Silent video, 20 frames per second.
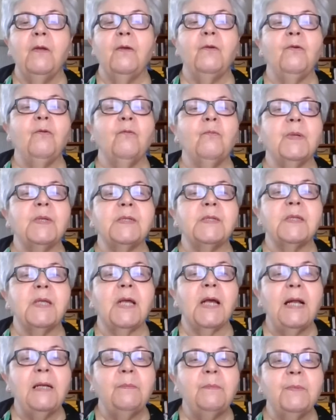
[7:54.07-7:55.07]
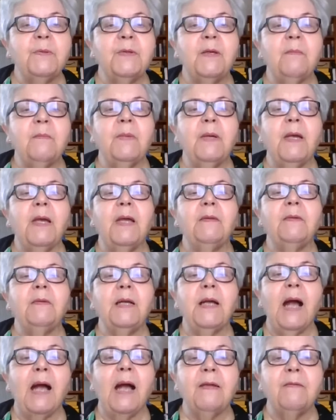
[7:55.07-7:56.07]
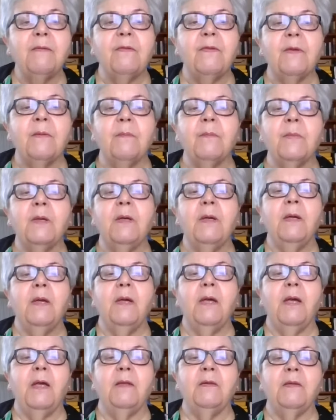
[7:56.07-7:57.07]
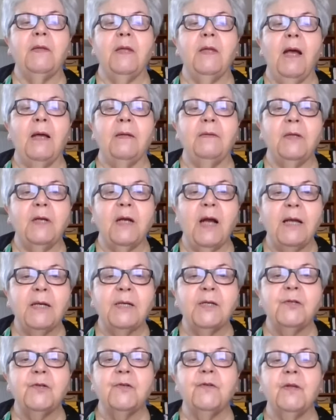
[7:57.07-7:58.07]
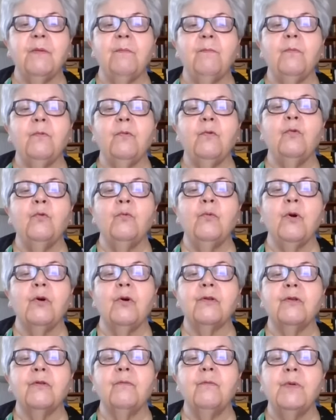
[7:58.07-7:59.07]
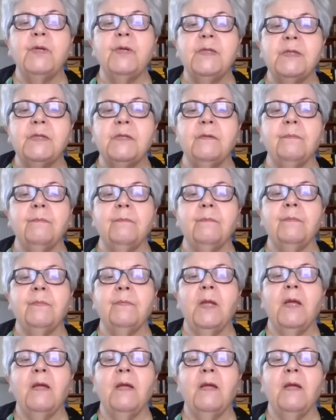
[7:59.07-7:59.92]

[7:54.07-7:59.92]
You must help them and guide them and encourage them toward wisdom.